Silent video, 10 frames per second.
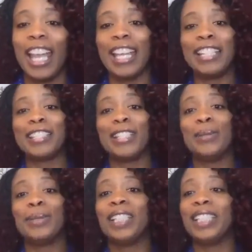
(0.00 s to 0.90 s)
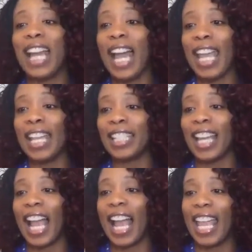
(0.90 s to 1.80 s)
And so tonight
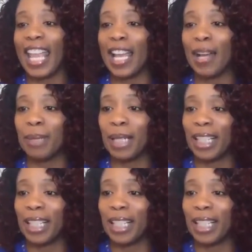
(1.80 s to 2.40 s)
I am